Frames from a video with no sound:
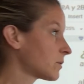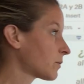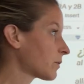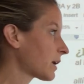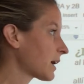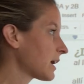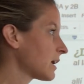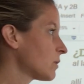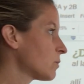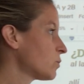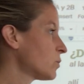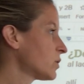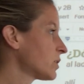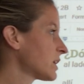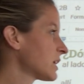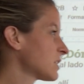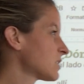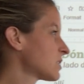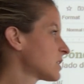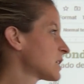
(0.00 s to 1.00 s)
Okay, we'll
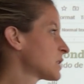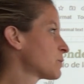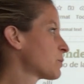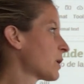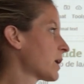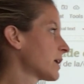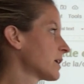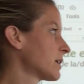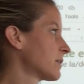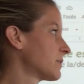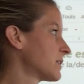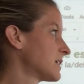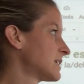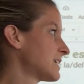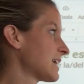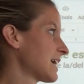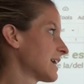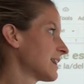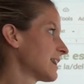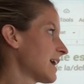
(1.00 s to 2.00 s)
get to this part of the
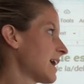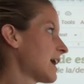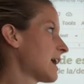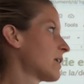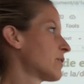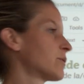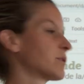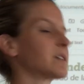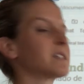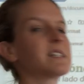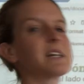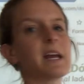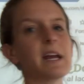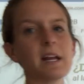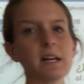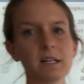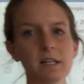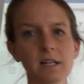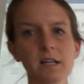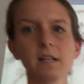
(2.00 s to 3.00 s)
de la or
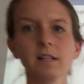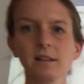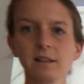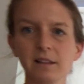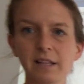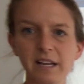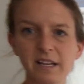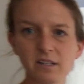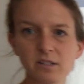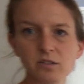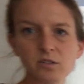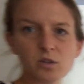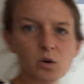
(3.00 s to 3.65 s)
de later.